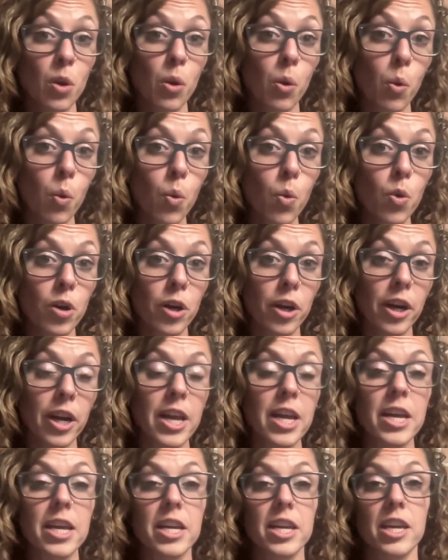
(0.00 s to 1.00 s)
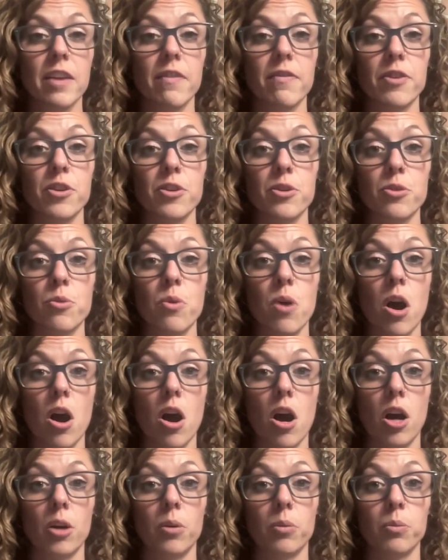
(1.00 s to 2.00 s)
Or if you
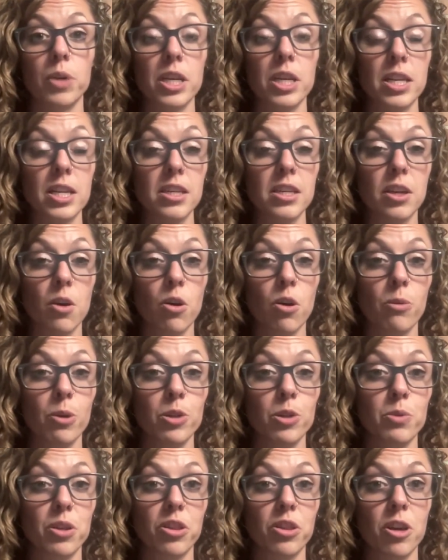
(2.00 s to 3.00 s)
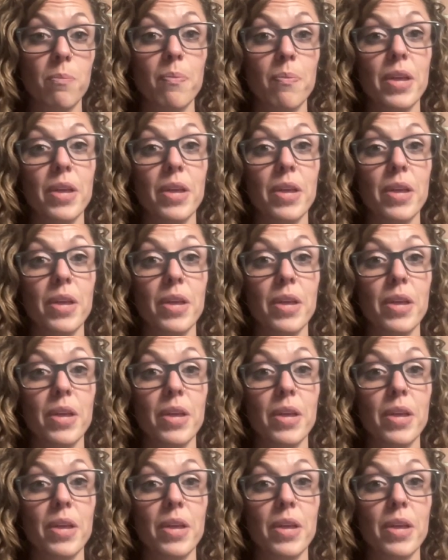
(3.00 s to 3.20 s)
are reading decodables with them